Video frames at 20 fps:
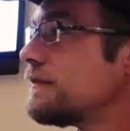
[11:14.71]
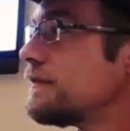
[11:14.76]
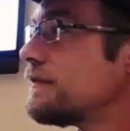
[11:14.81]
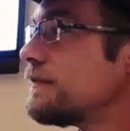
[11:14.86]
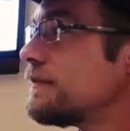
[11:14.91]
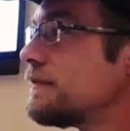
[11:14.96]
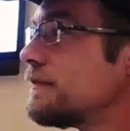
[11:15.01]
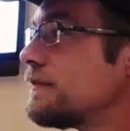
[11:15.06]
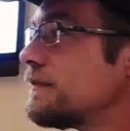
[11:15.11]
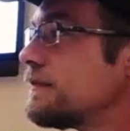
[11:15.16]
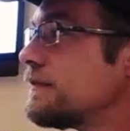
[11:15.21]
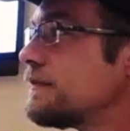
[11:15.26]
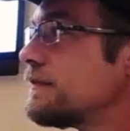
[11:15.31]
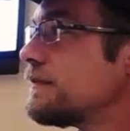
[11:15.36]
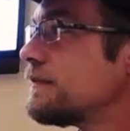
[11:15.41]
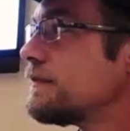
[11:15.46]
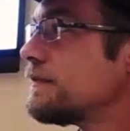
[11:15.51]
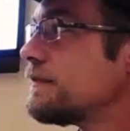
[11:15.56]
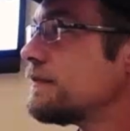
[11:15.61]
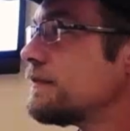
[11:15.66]

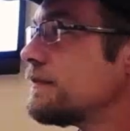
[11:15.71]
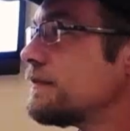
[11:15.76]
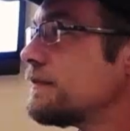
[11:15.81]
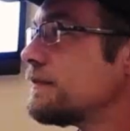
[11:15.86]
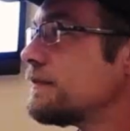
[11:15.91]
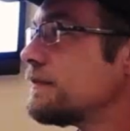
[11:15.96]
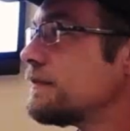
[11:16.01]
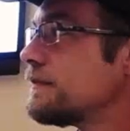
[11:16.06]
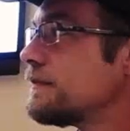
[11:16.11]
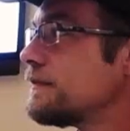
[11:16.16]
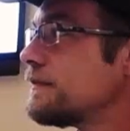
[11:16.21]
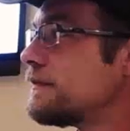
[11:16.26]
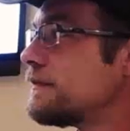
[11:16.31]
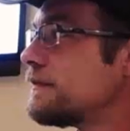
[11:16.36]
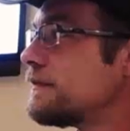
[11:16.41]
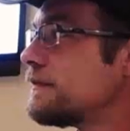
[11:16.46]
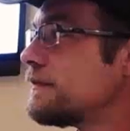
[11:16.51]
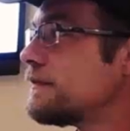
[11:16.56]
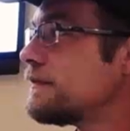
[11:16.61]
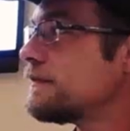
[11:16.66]

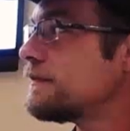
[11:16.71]
The person shown says nothing.